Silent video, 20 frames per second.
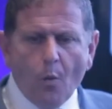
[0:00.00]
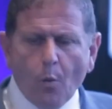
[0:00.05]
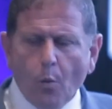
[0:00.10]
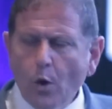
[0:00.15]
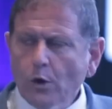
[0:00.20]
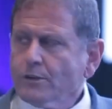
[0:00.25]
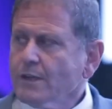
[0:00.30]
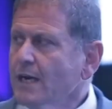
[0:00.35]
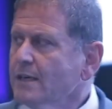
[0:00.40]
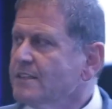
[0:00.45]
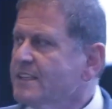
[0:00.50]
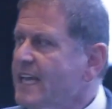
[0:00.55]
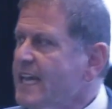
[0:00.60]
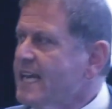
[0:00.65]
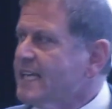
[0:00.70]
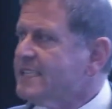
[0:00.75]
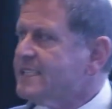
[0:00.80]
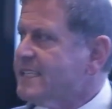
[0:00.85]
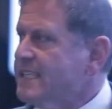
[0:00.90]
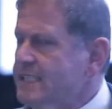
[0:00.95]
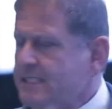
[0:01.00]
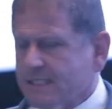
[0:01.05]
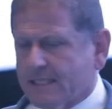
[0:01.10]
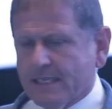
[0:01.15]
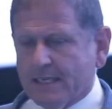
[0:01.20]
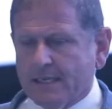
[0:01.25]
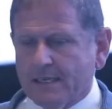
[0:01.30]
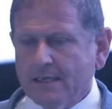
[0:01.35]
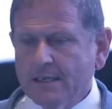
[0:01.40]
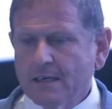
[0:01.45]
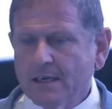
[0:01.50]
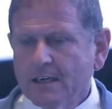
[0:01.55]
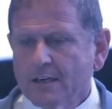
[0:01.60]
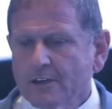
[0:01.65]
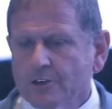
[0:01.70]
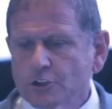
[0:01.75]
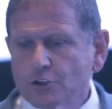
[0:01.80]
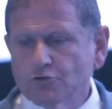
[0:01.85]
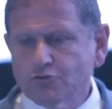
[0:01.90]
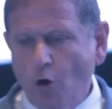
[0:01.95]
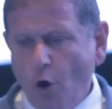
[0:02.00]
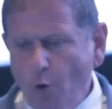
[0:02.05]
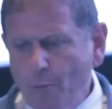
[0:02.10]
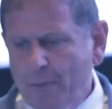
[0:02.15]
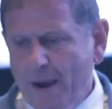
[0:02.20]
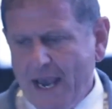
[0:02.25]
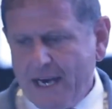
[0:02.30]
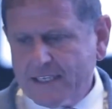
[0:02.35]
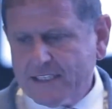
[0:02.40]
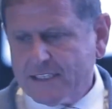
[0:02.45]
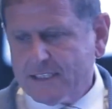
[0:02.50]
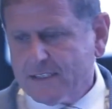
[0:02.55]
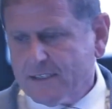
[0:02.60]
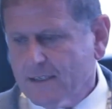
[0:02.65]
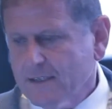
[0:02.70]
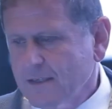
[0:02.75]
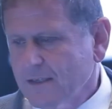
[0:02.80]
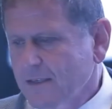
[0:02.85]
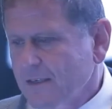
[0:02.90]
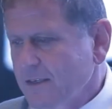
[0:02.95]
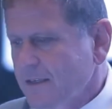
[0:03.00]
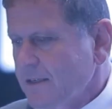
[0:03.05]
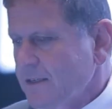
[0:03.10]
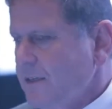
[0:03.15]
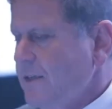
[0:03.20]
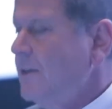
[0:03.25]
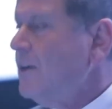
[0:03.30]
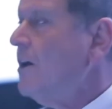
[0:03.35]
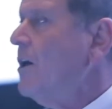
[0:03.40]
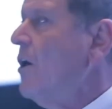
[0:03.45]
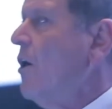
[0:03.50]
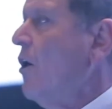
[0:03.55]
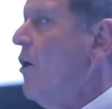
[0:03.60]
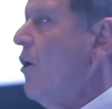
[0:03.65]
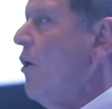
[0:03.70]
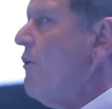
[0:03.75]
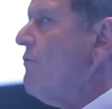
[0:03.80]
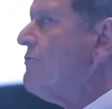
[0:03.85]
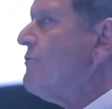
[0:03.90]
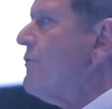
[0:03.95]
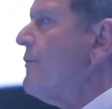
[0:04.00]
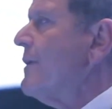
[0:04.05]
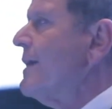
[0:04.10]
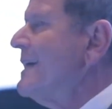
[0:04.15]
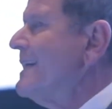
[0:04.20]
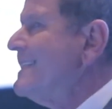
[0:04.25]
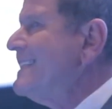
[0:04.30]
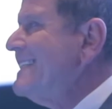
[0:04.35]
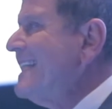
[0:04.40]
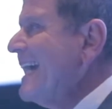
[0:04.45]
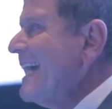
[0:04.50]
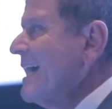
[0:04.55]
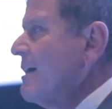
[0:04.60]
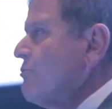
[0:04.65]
what are the existing drawbacks of the